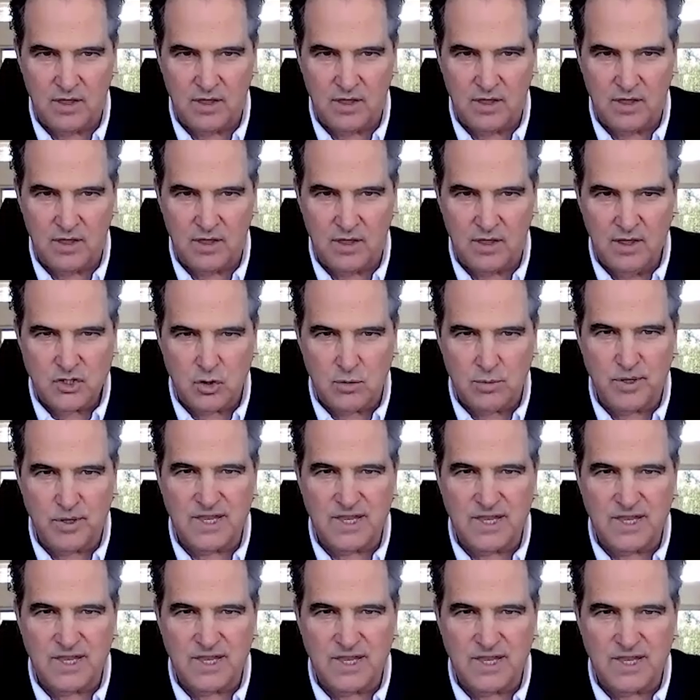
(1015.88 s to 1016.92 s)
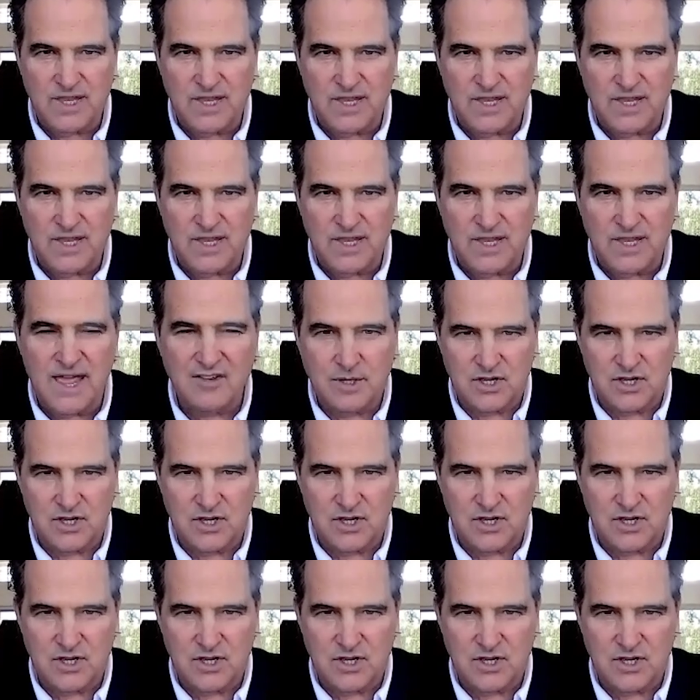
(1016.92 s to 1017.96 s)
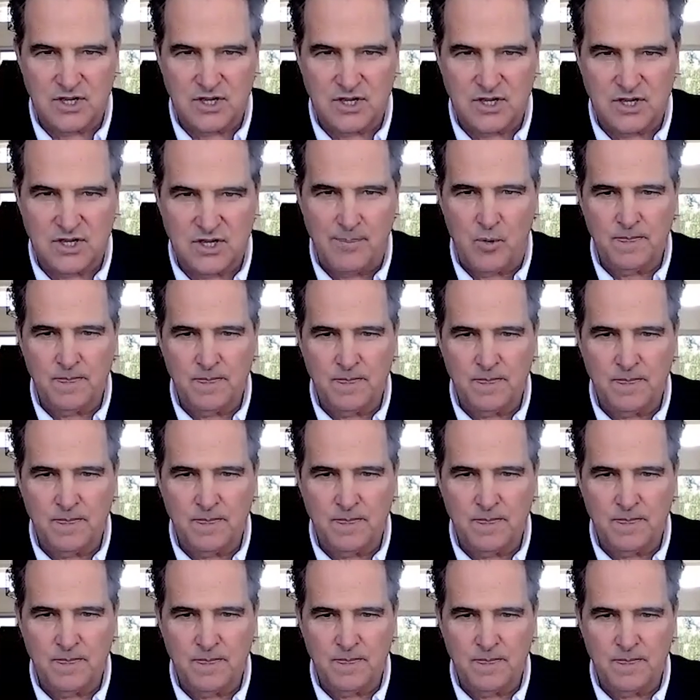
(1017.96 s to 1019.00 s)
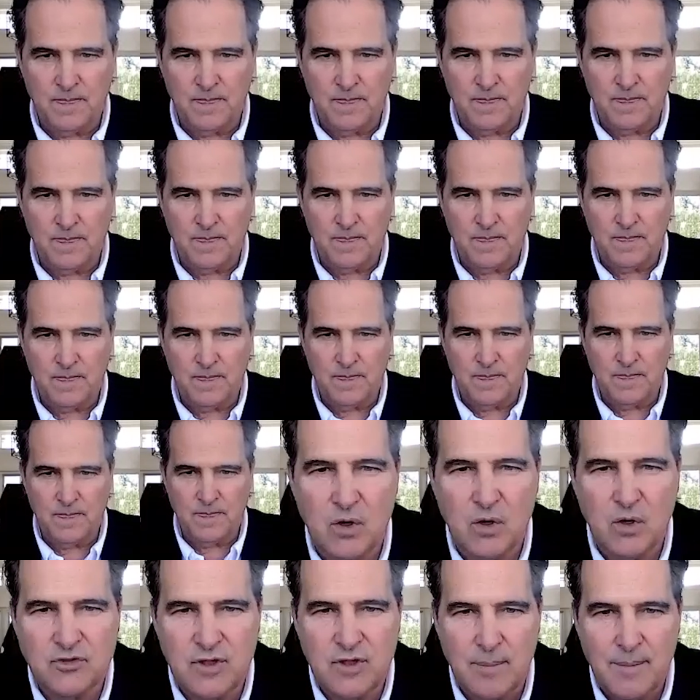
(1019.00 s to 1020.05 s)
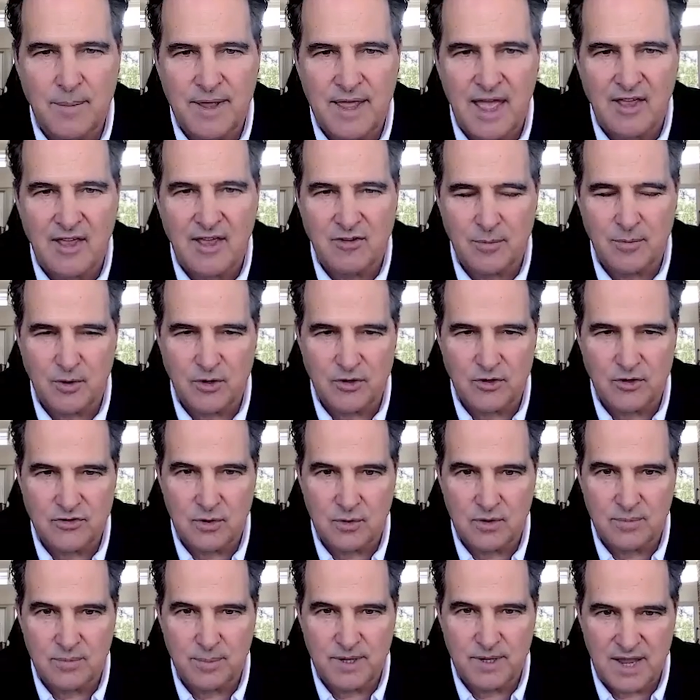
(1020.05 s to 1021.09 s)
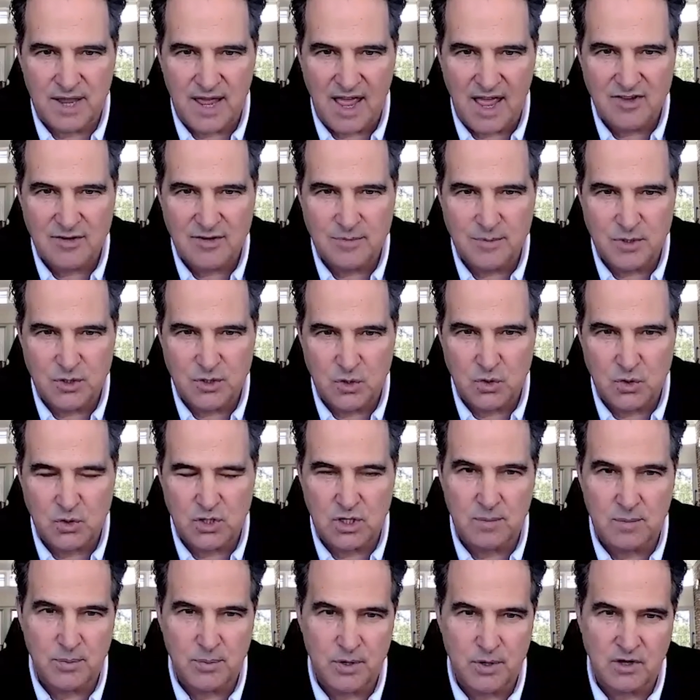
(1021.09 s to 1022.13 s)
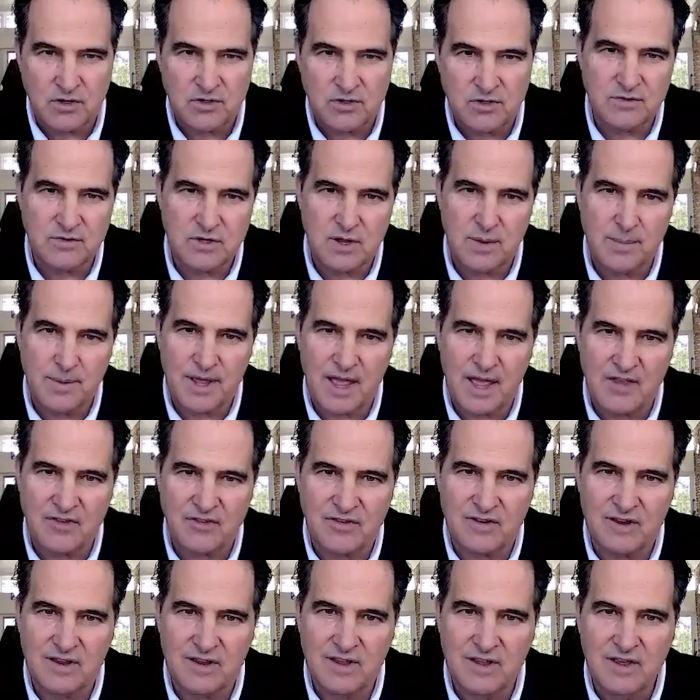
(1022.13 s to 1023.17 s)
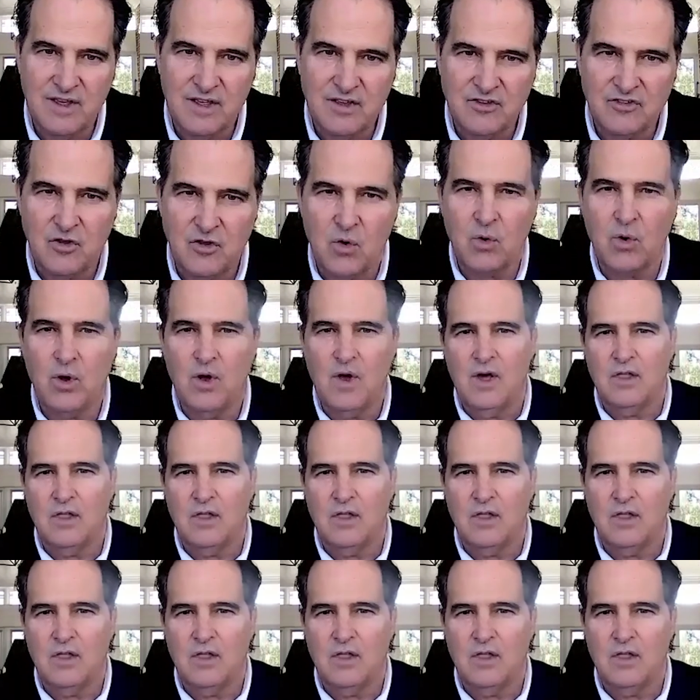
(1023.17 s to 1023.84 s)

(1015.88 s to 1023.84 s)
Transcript: So the potassium example is one example. If you have low potassium, you have low stomach acid because potassium is used in the production of stomach acid.